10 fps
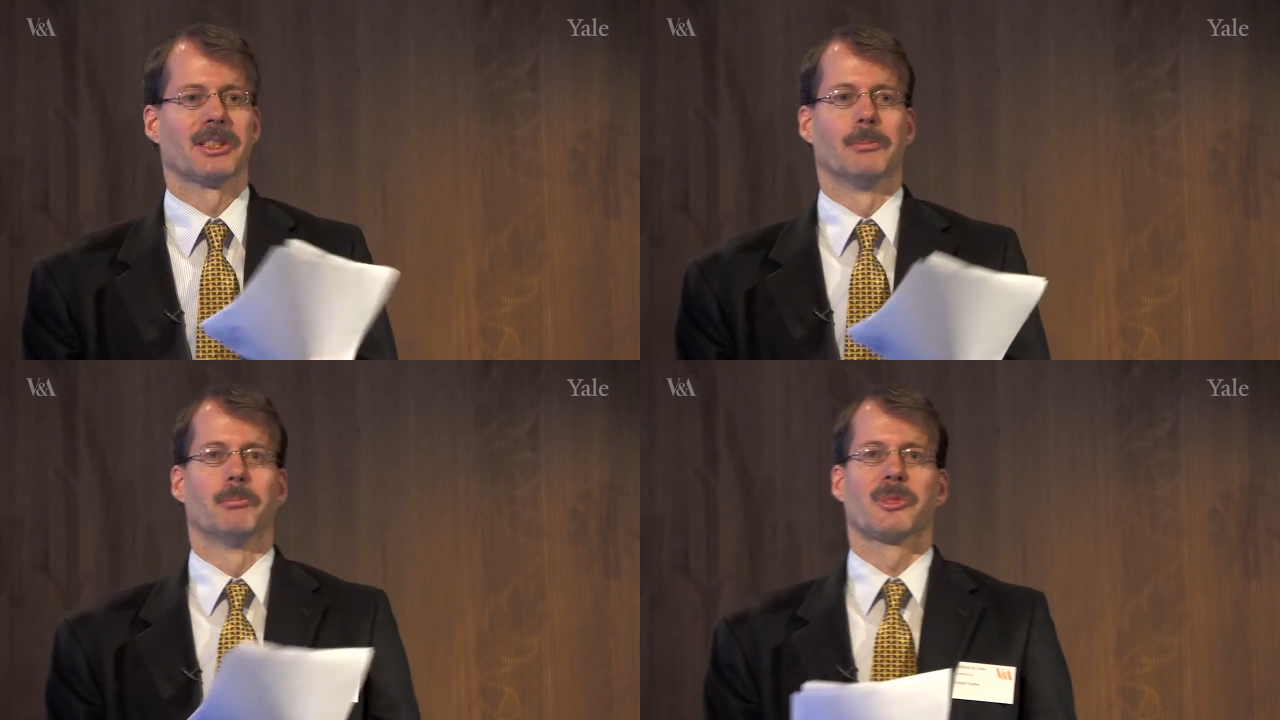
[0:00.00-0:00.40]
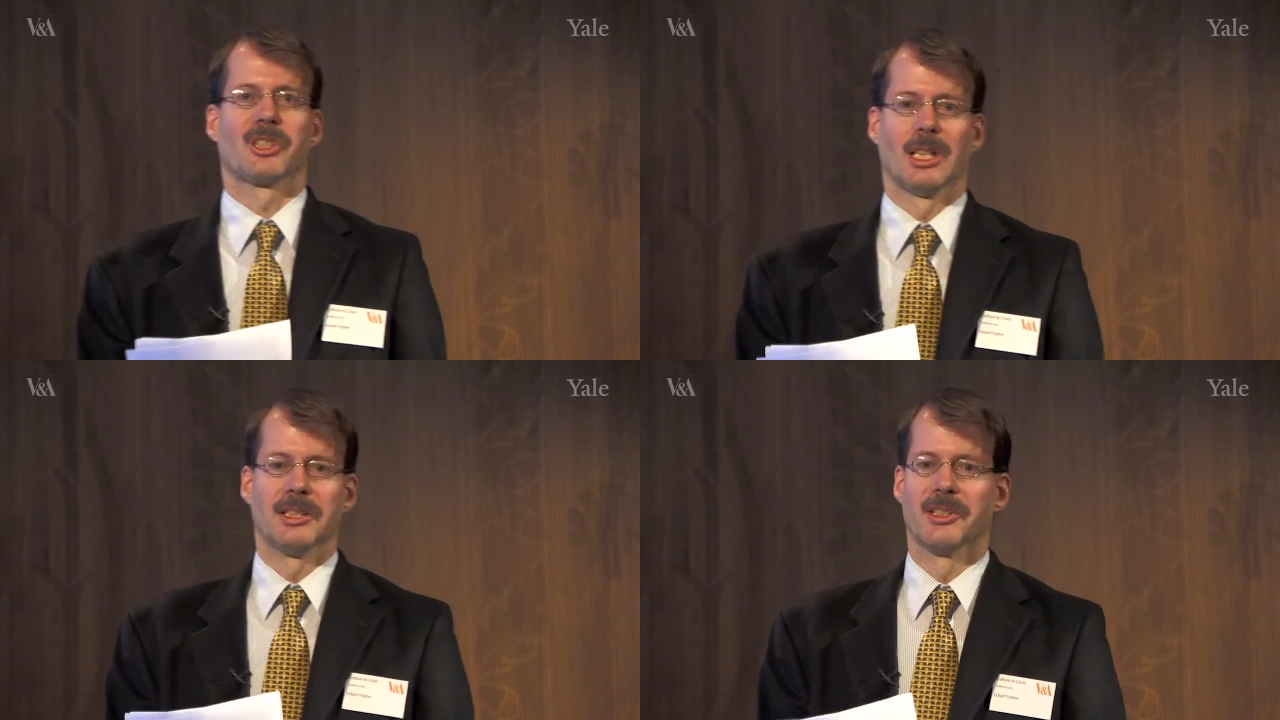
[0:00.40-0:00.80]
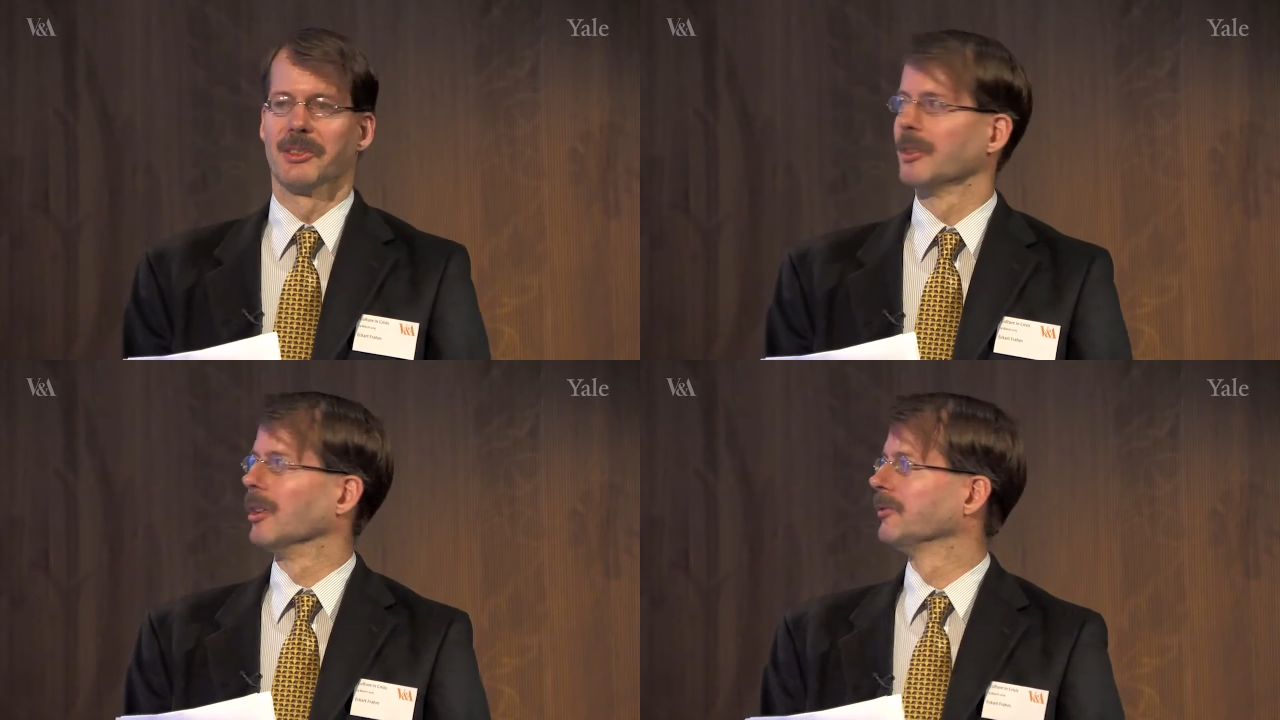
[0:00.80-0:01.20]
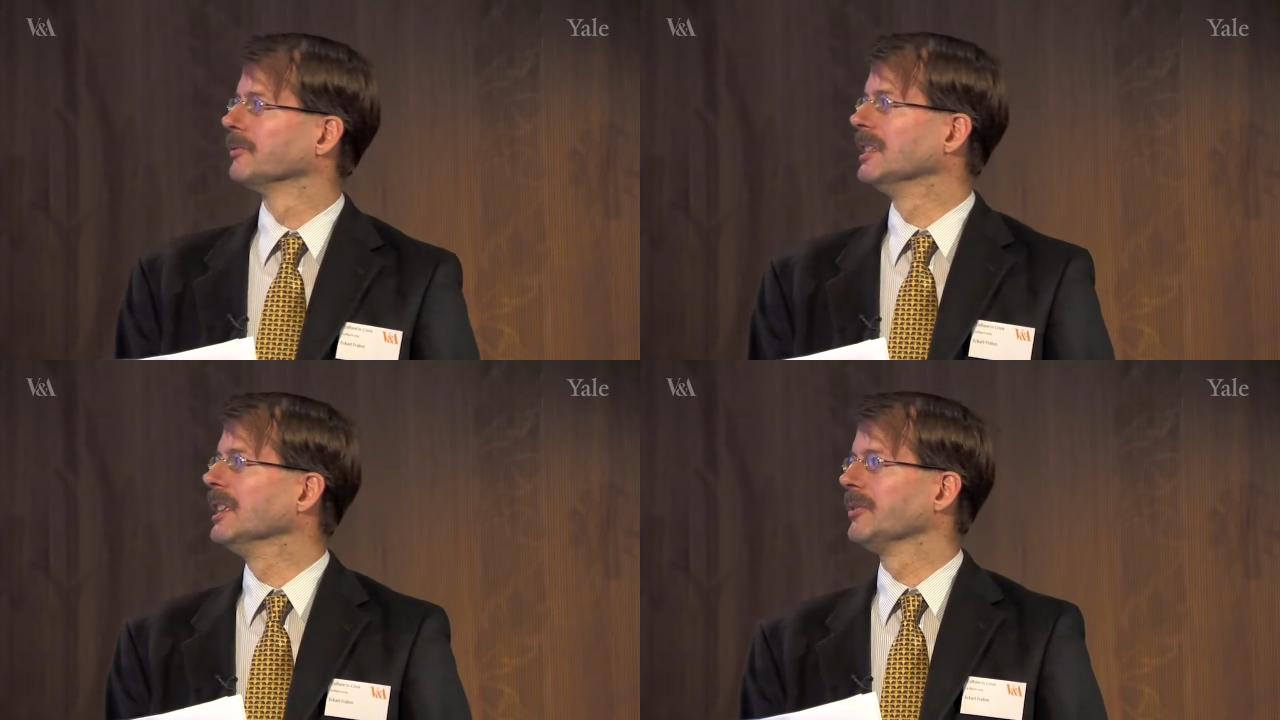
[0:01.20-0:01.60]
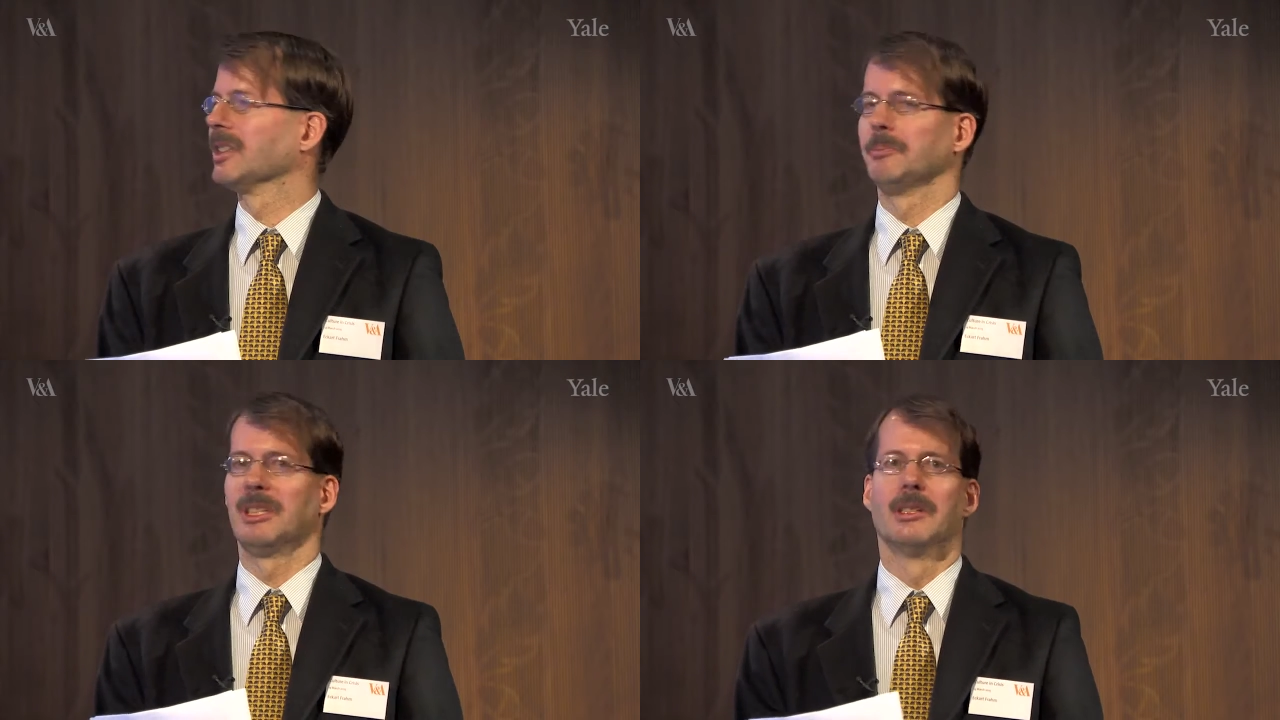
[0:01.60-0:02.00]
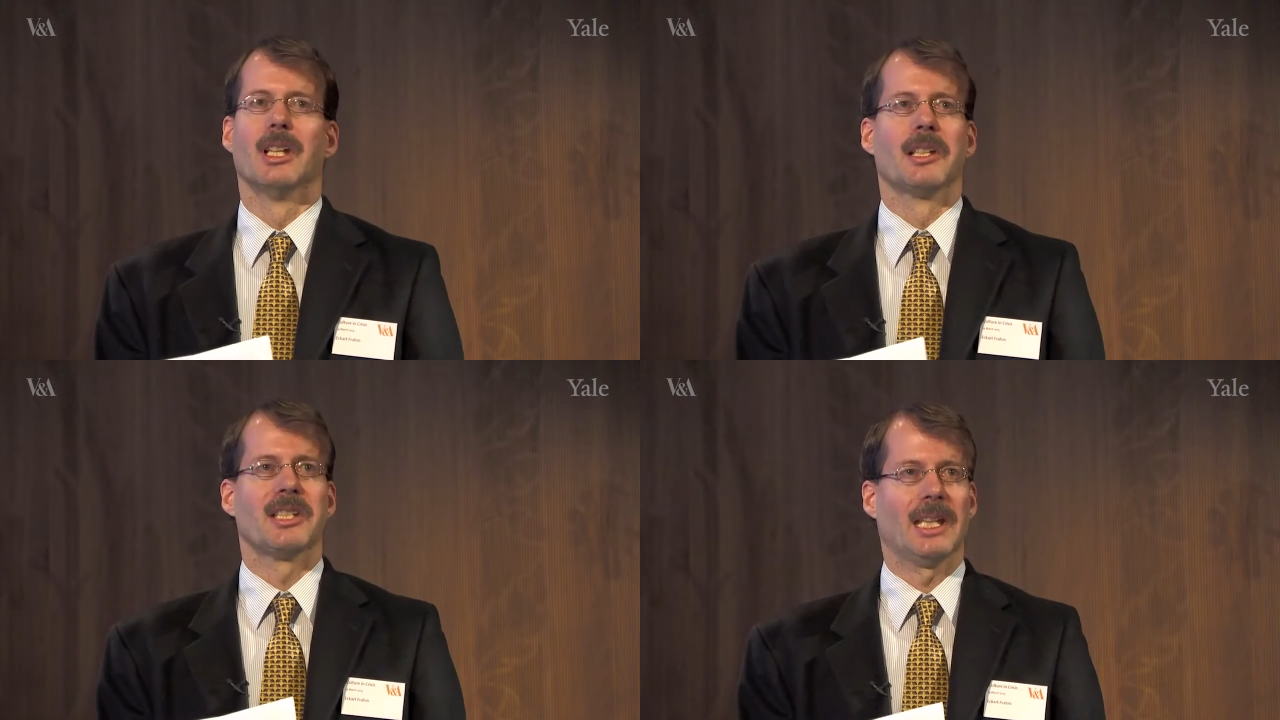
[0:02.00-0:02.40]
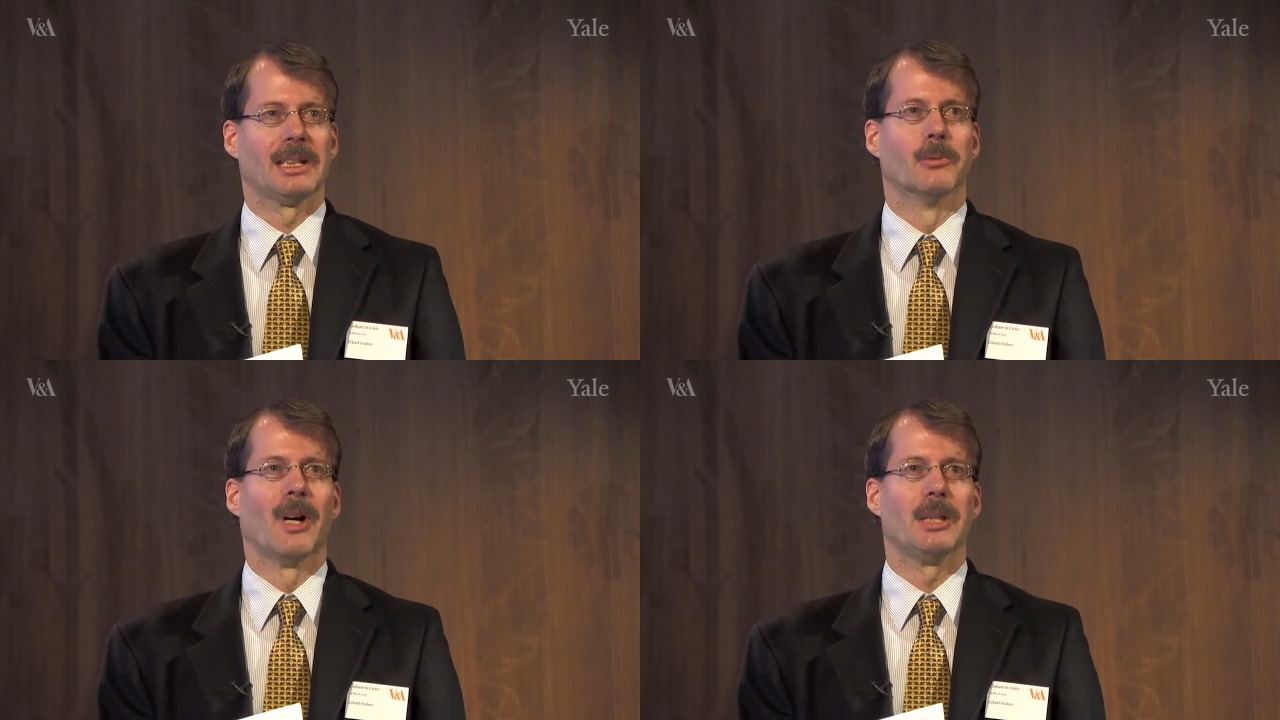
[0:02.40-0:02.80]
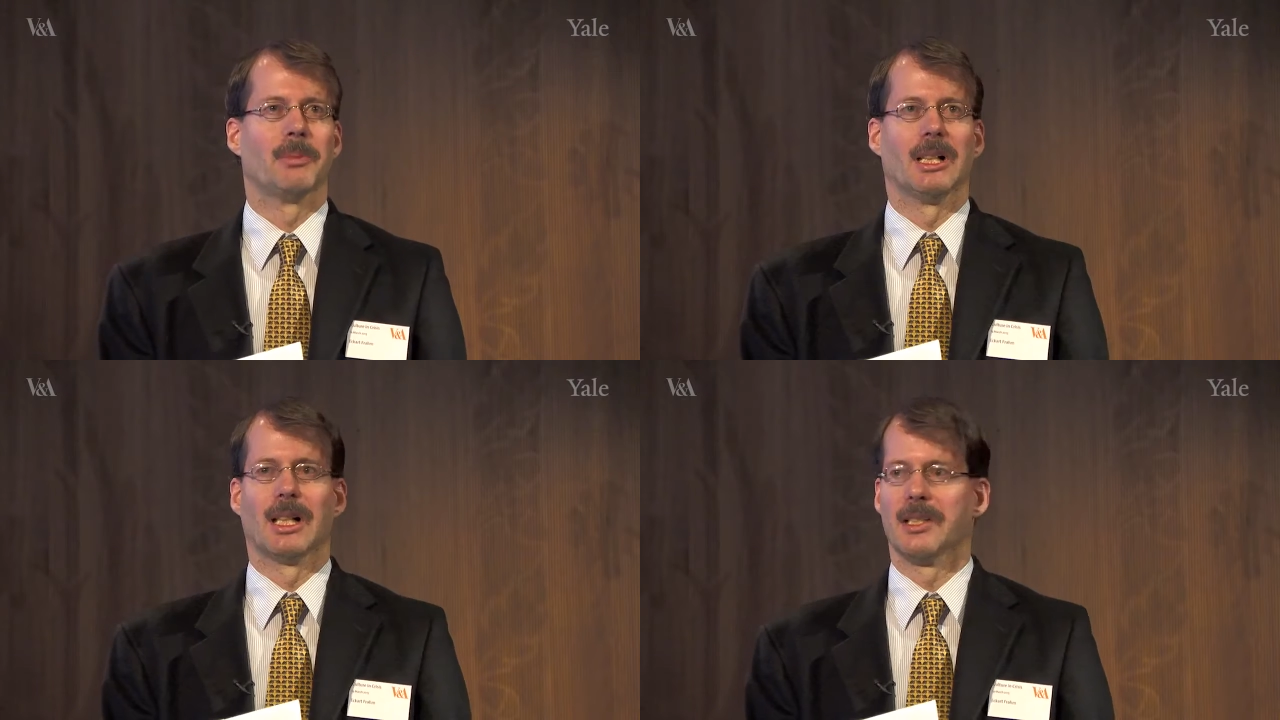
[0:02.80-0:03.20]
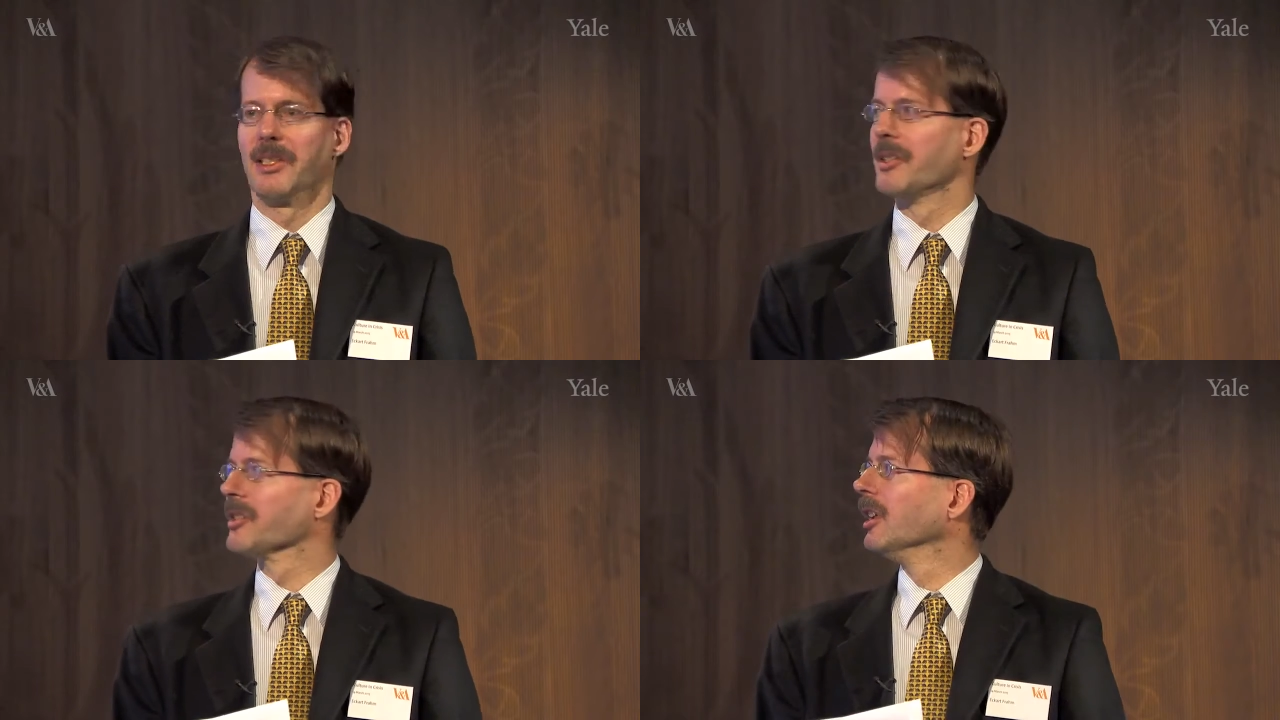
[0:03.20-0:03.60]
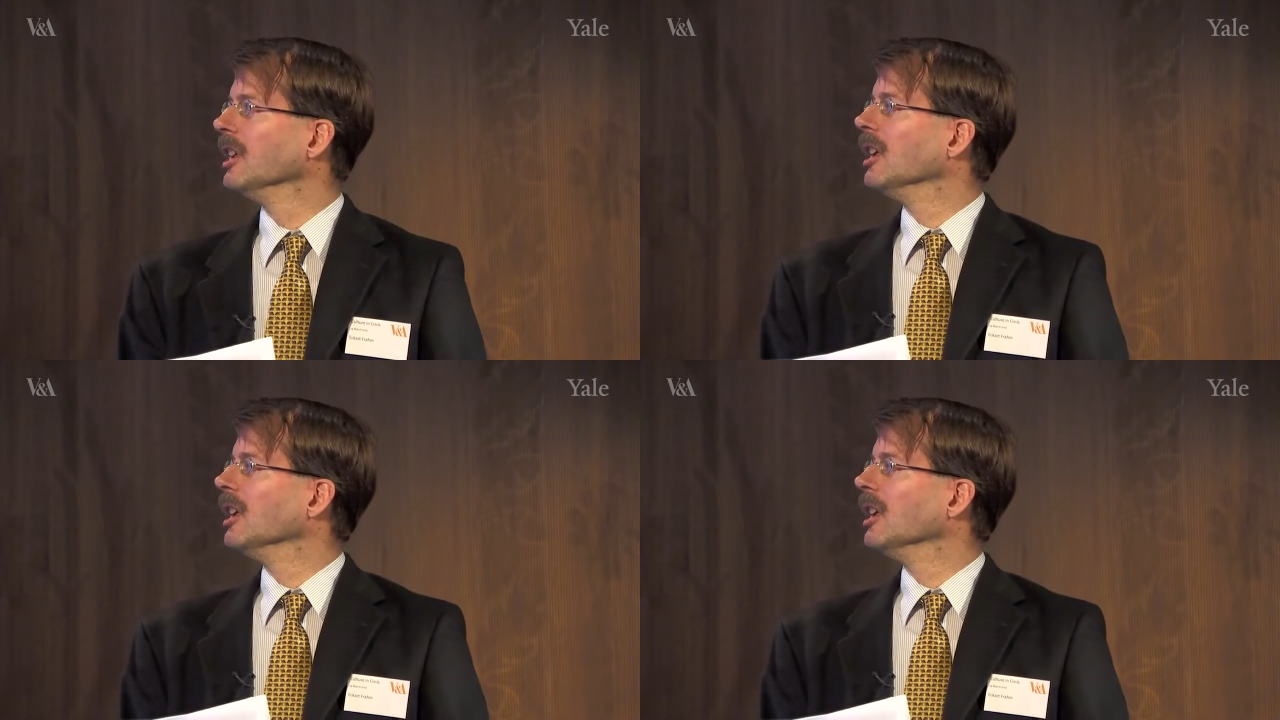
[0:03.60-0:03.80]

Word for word: some slices of reliefs had been taken away by ISIS,